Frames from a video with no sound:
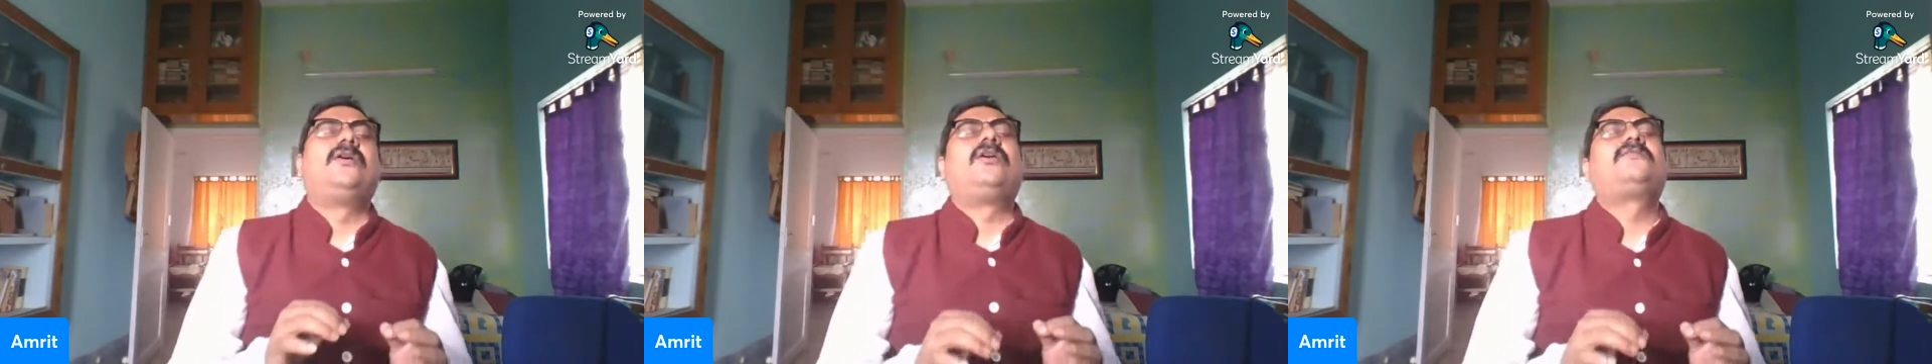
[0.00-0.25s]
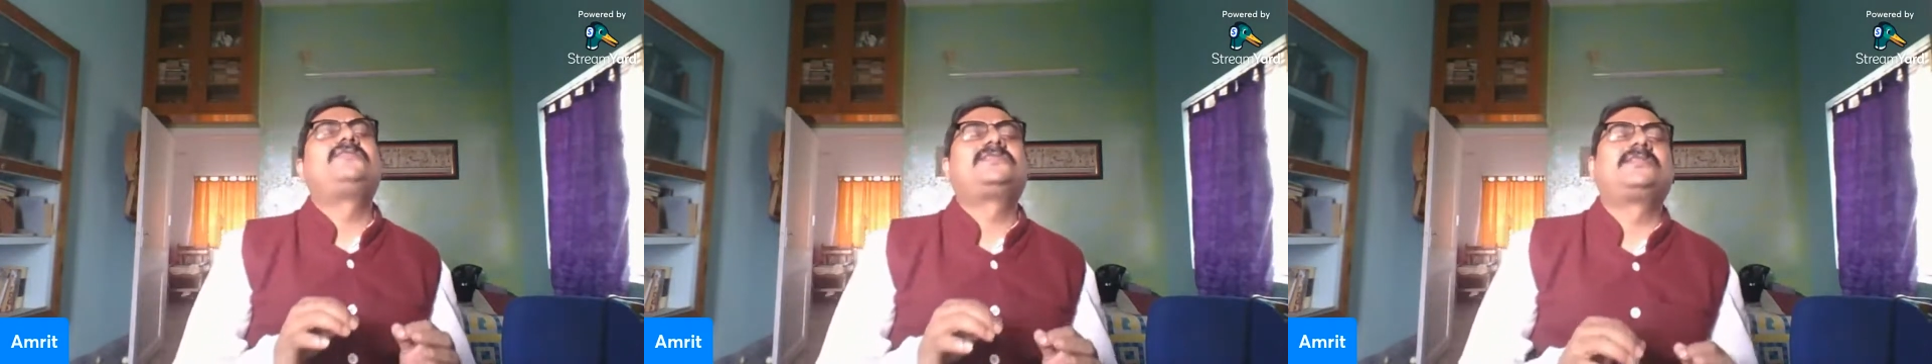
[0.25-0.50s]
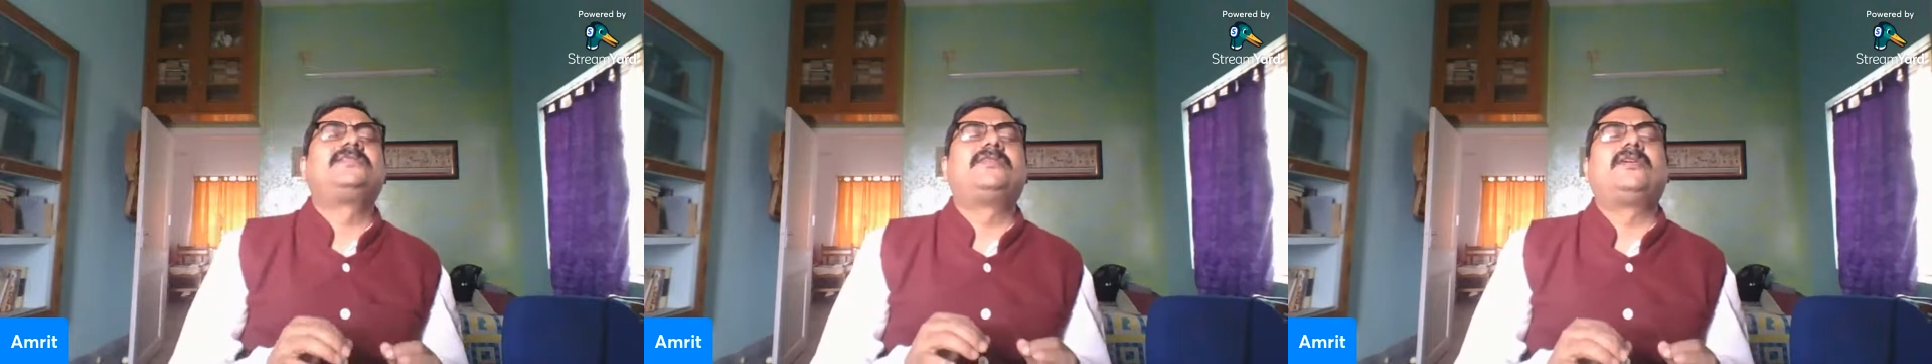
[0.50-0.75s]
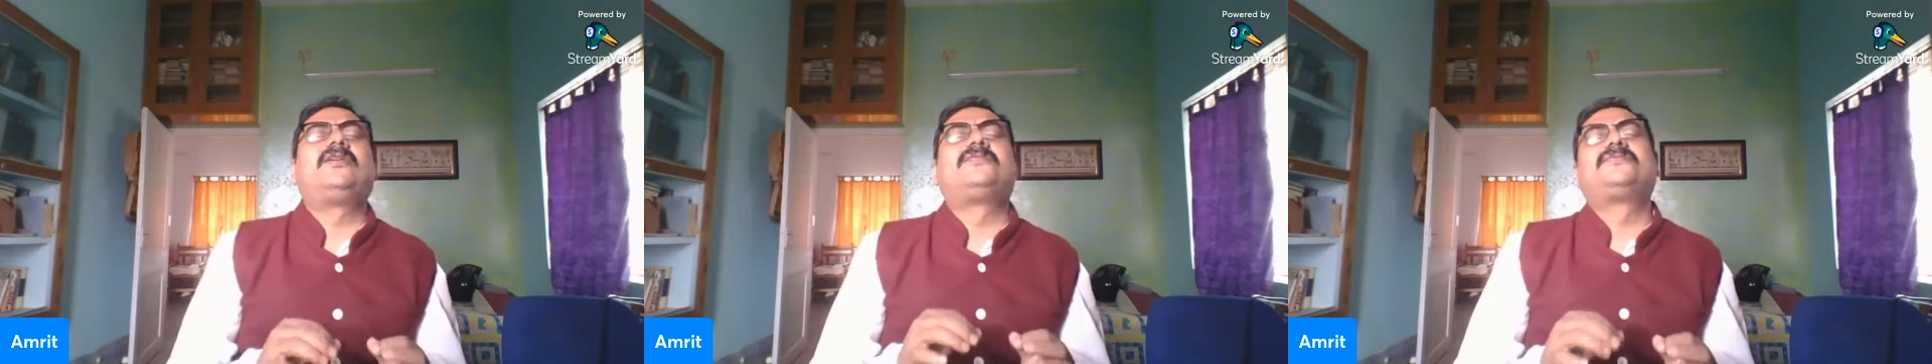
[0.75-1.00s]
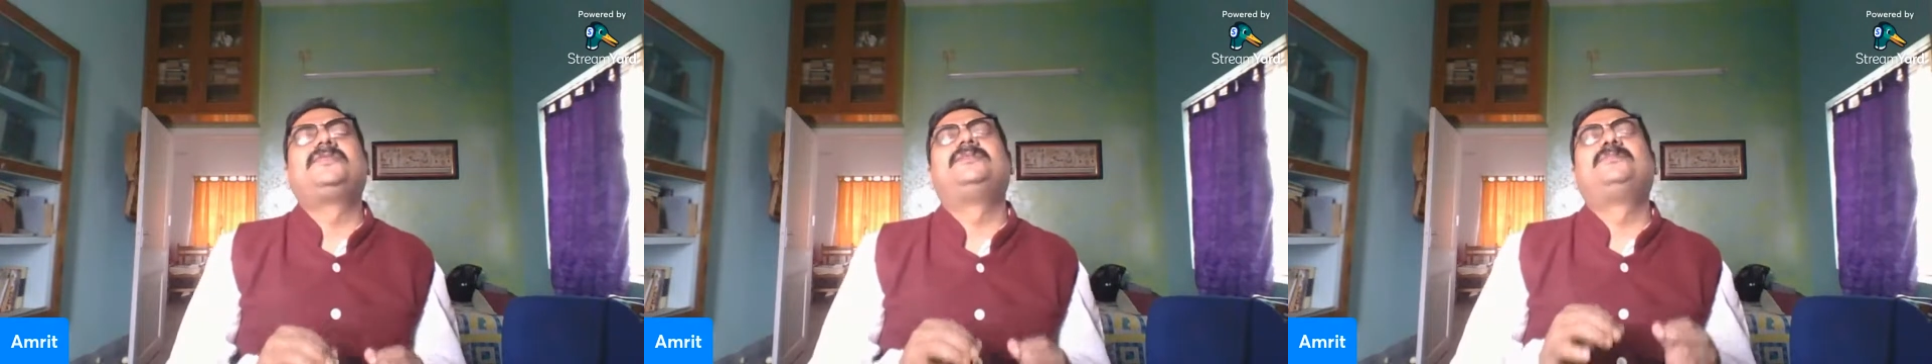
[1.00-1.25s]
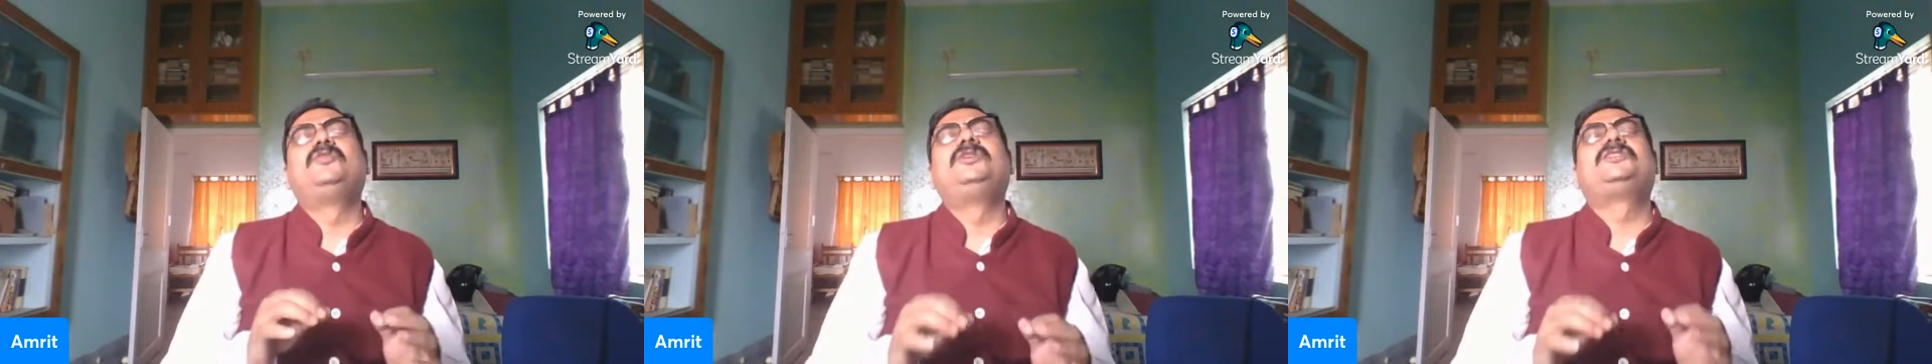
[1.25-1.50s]
officer of the
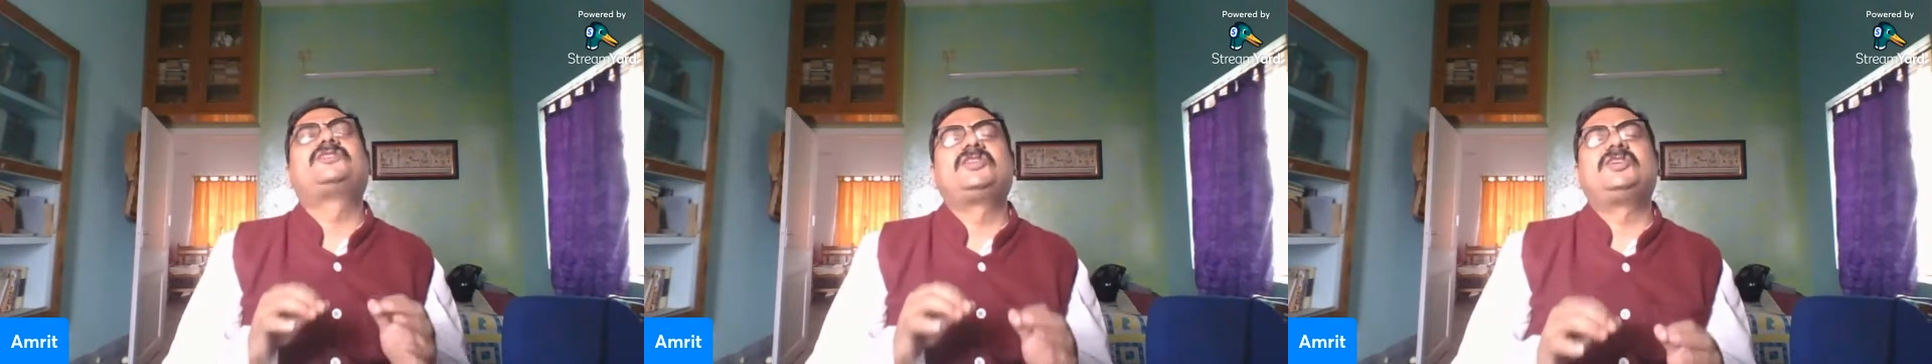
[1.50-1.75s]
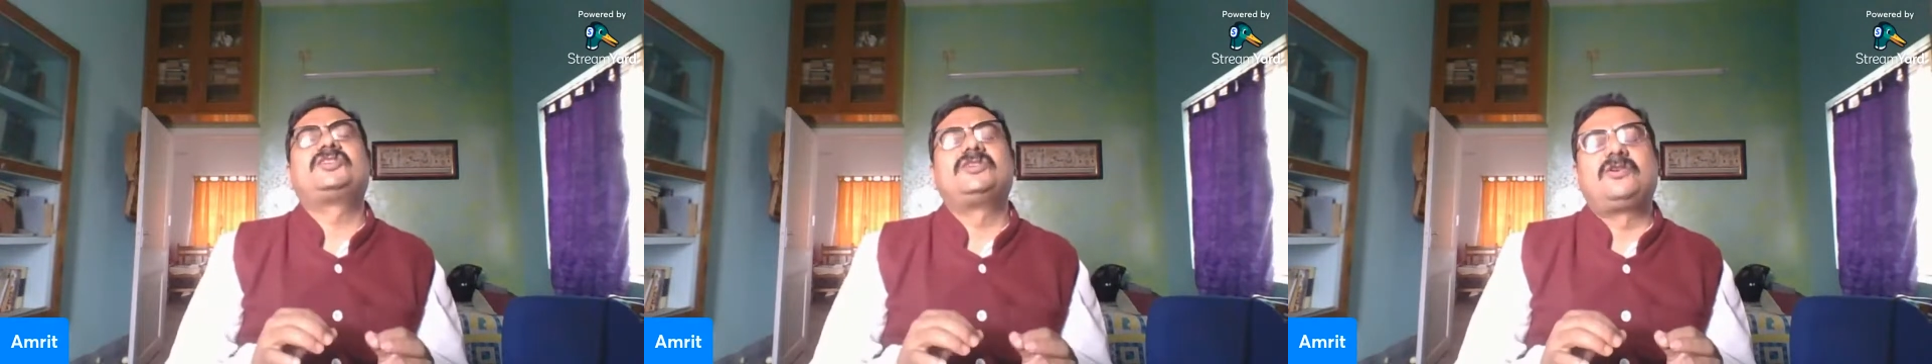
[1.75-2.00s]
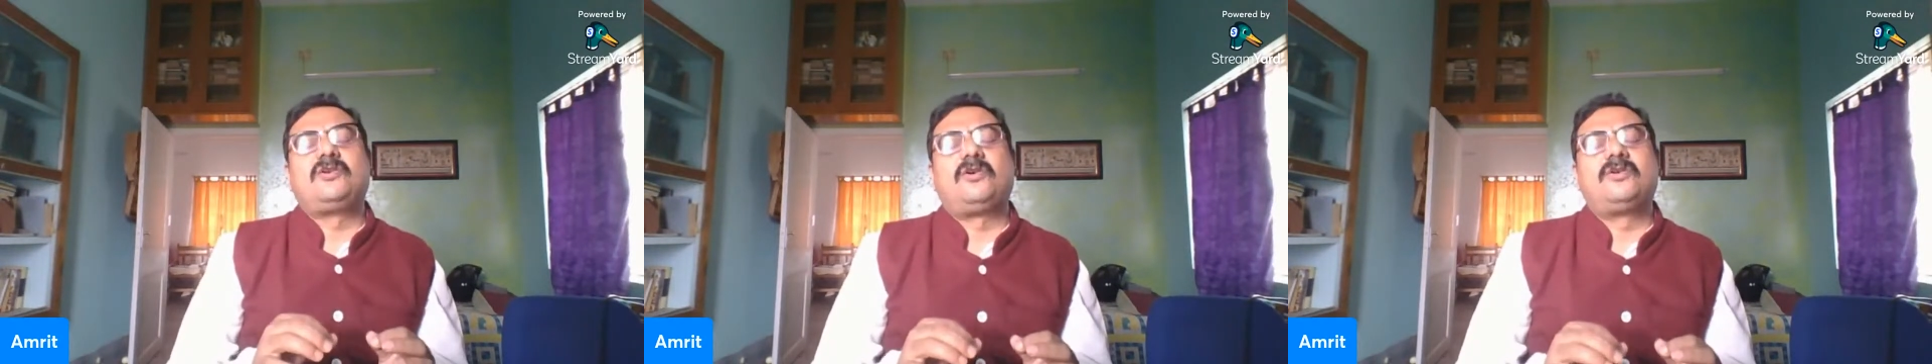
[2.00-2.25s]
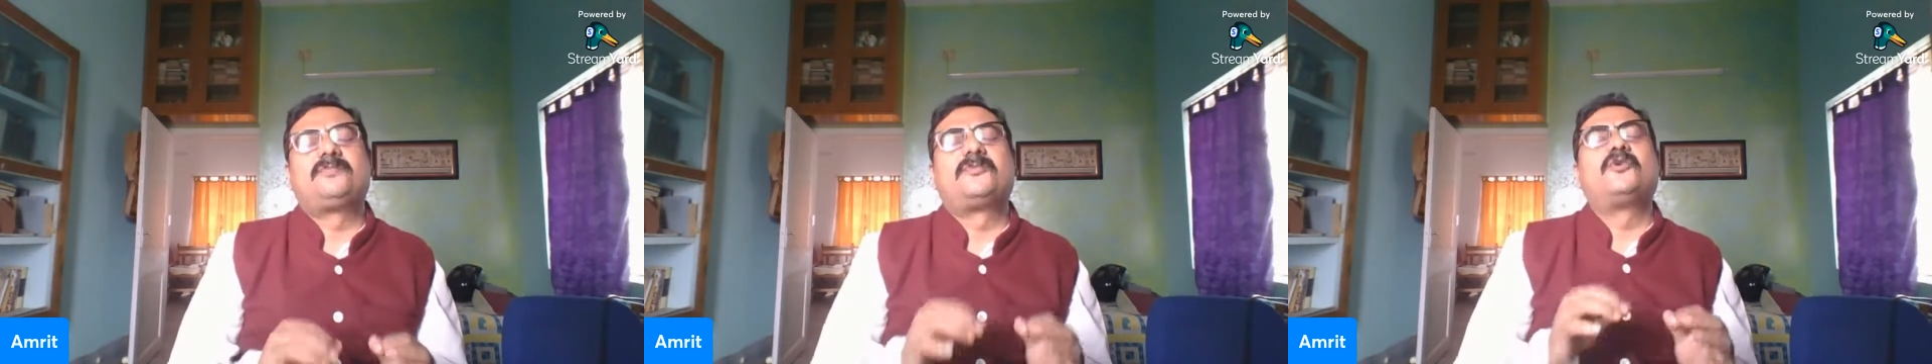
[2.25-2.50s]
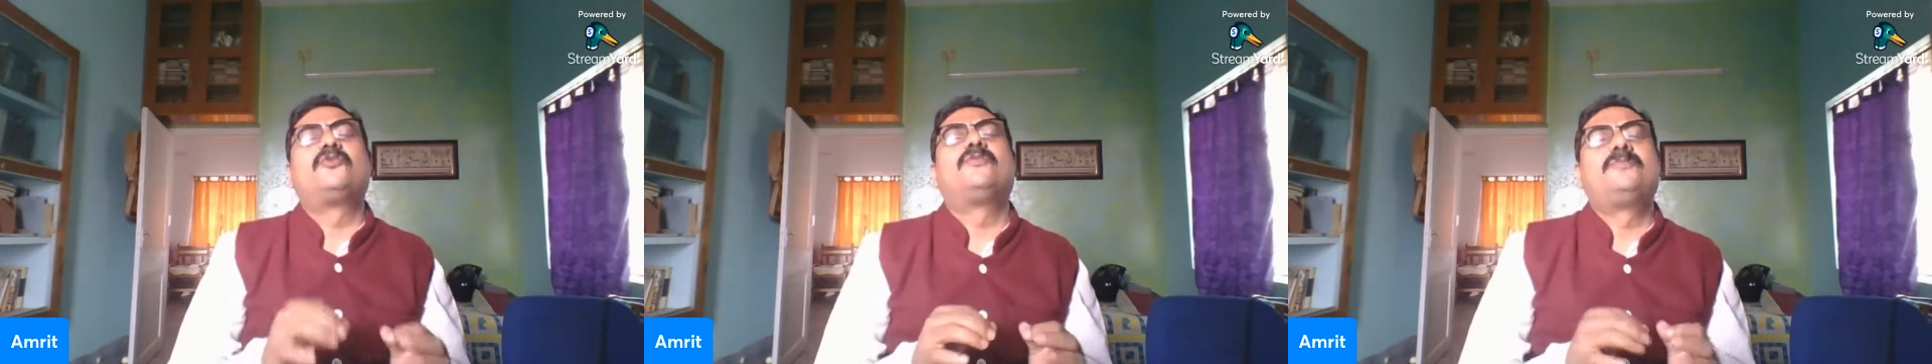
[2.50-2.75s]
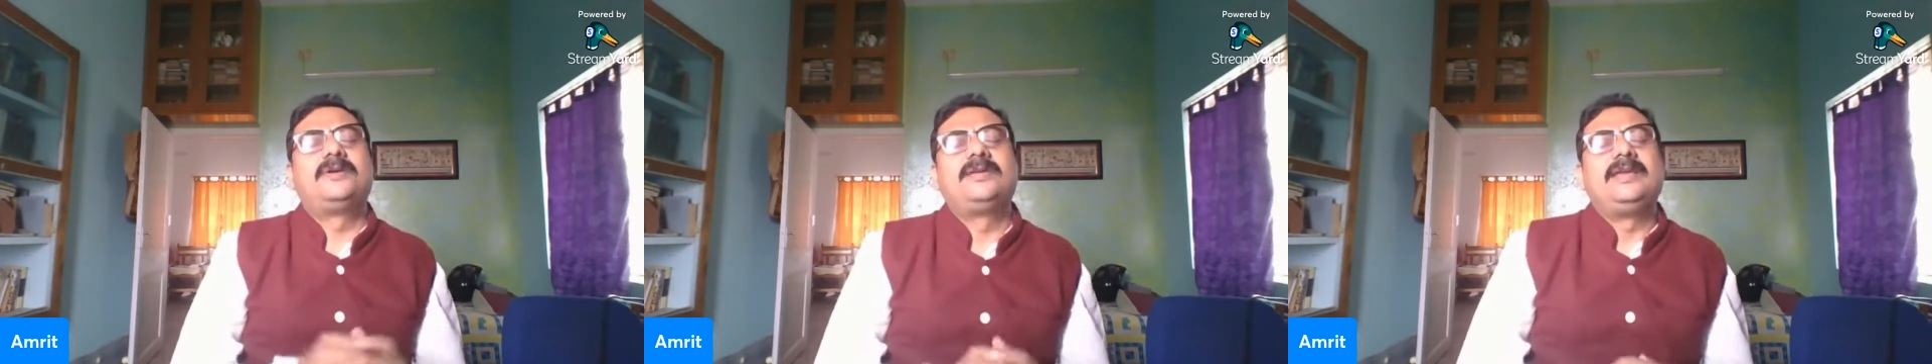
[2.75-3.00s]
police station called
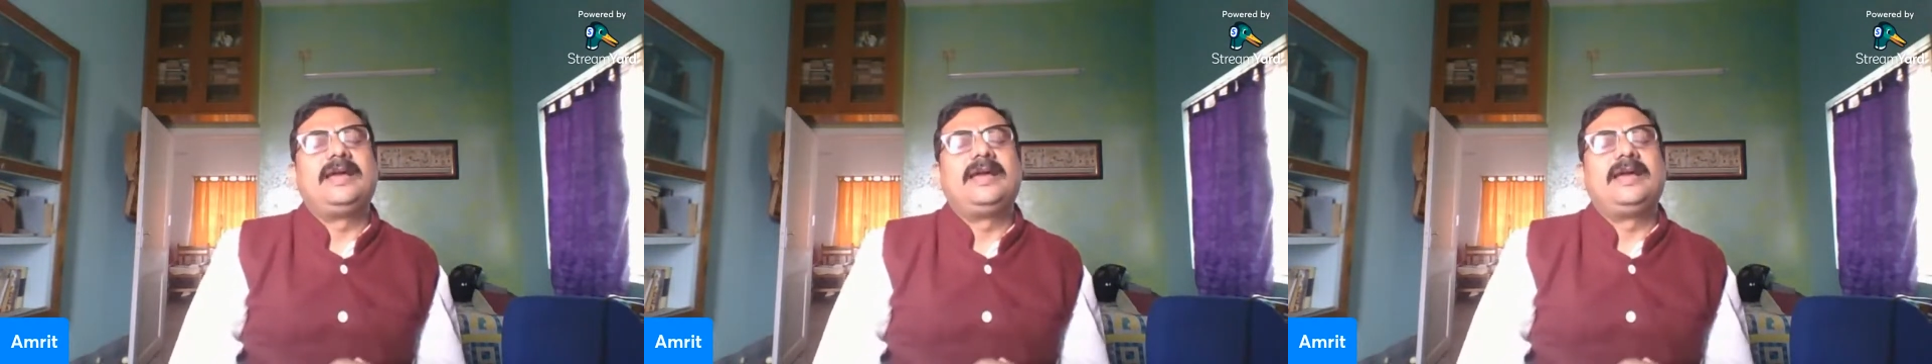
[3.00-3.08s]
Pranab,